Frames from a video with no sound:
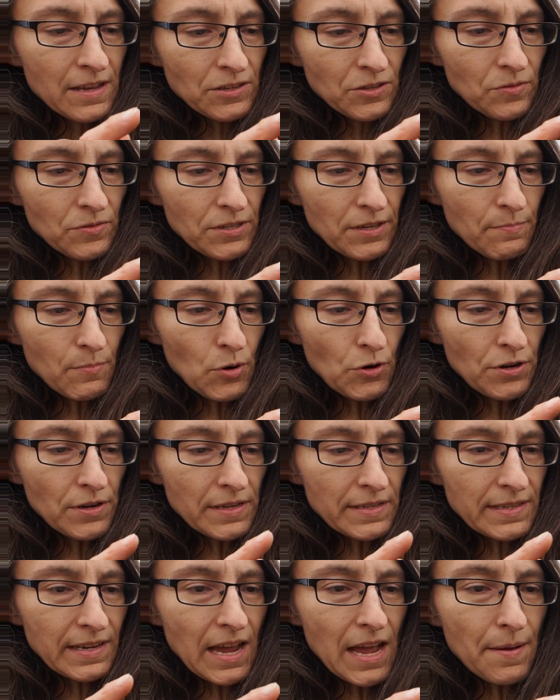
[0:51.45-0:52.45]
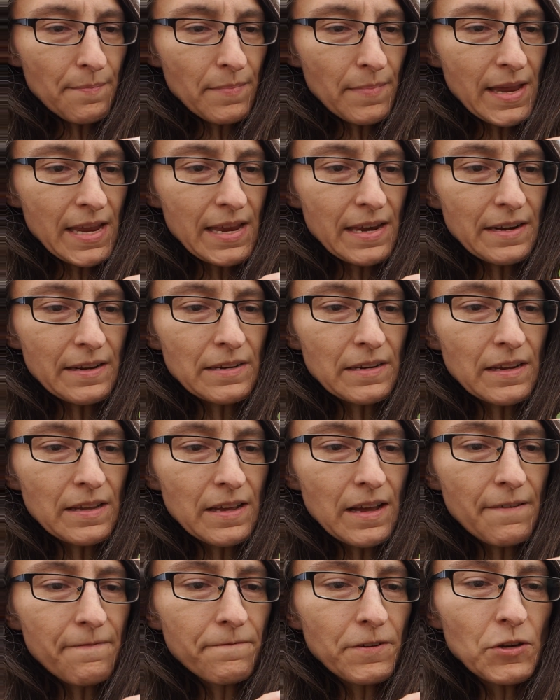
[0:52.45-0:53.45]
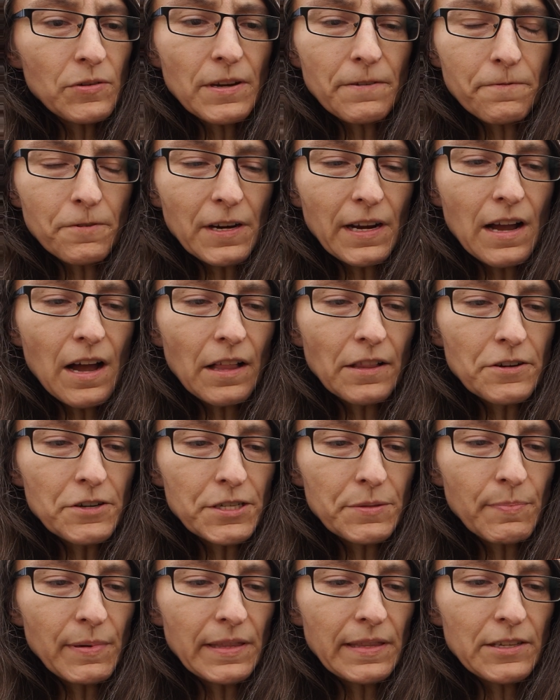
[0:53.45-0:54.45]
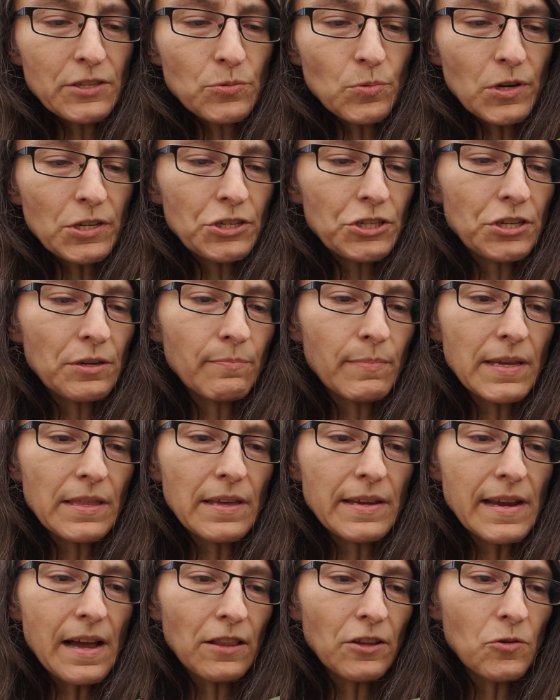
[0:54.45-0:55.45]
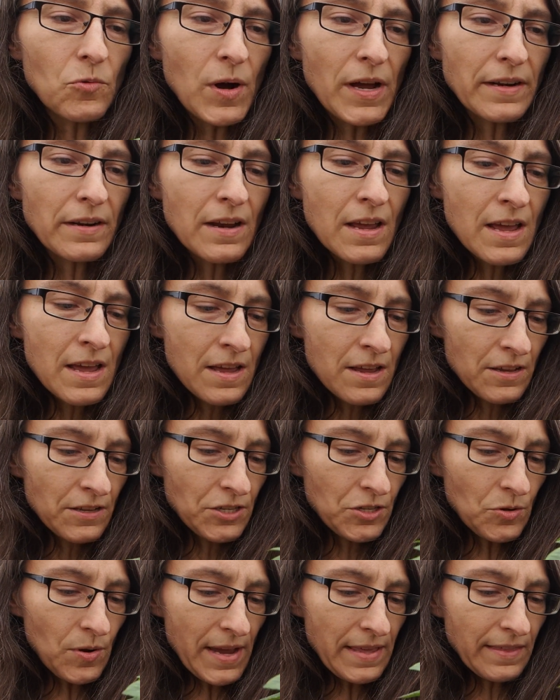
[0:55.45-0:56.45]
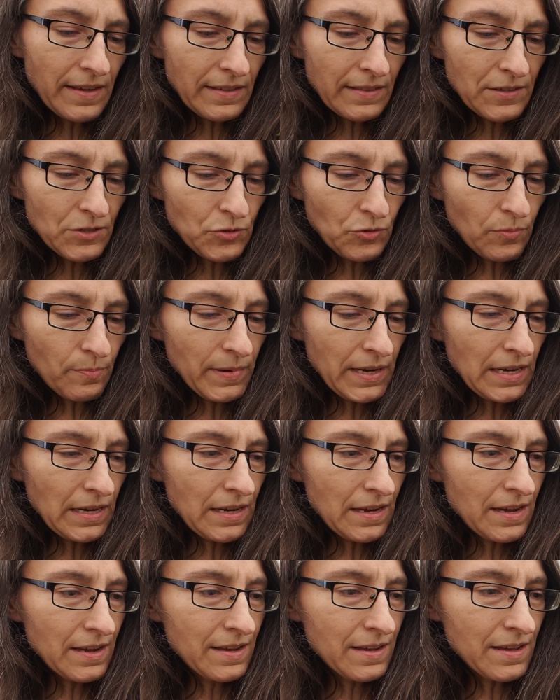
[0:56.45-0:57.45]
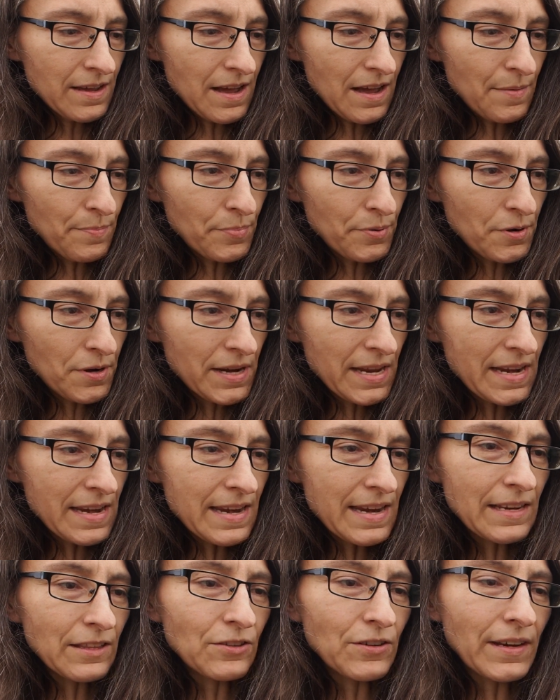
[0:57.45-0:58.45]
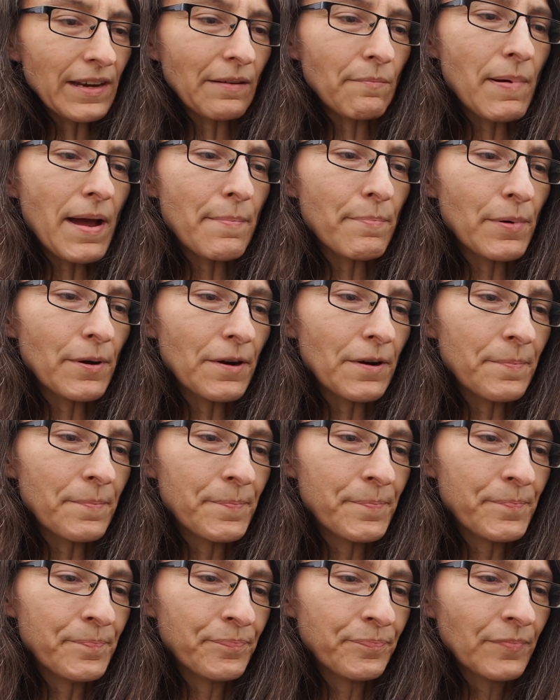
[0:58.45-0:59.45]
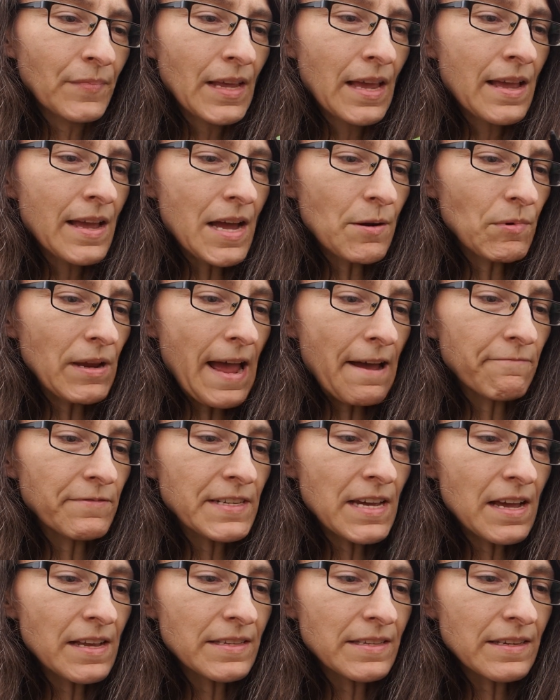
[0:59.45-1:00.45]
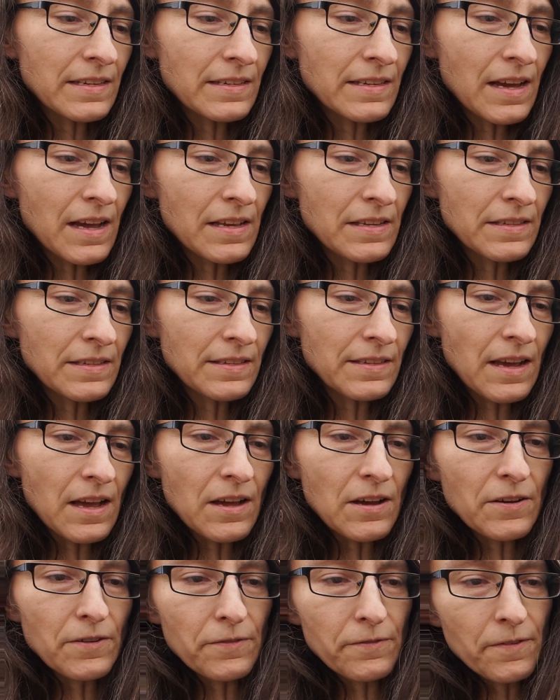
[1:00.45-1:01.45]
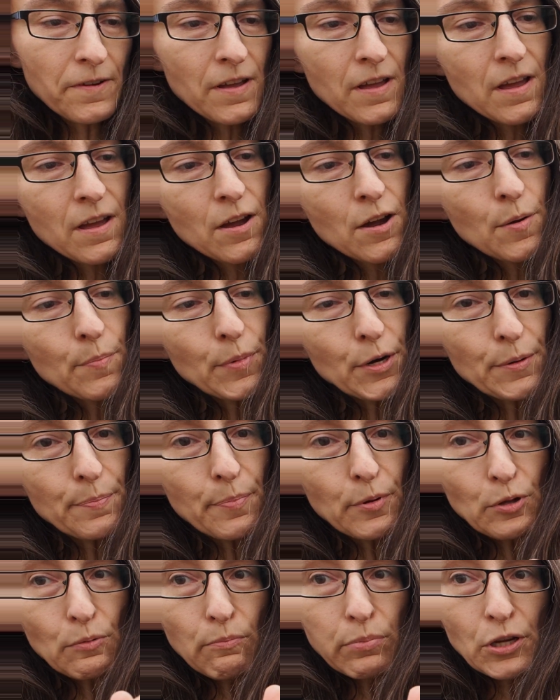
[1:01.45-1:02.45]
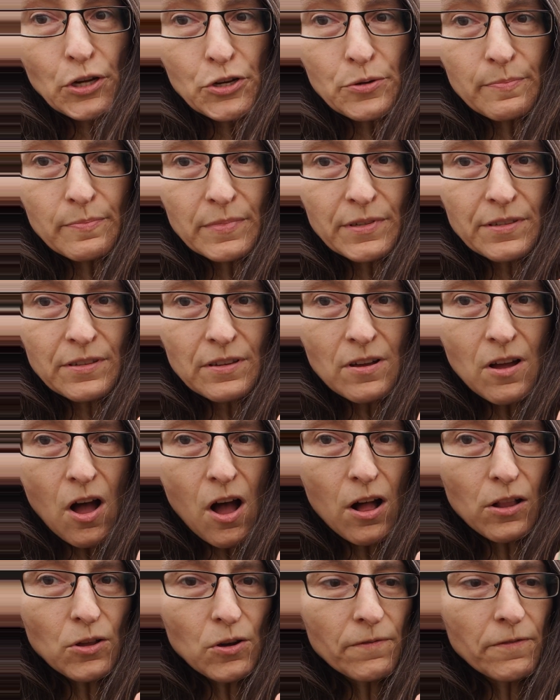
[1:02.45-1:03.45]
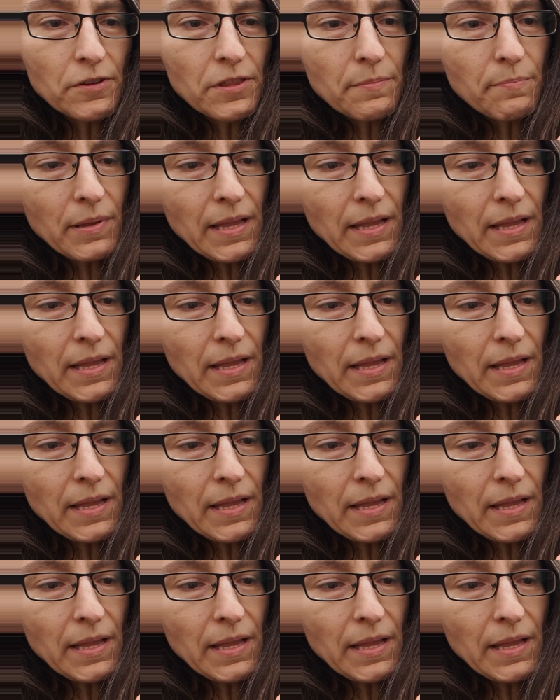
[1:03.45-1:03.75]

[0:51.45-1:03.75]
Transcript: So Zamoras come in a few different colors, but this one should be the yellow one. So I think this will be a pretty neat looking pepper. And we have tons and tons of purple blooms all over the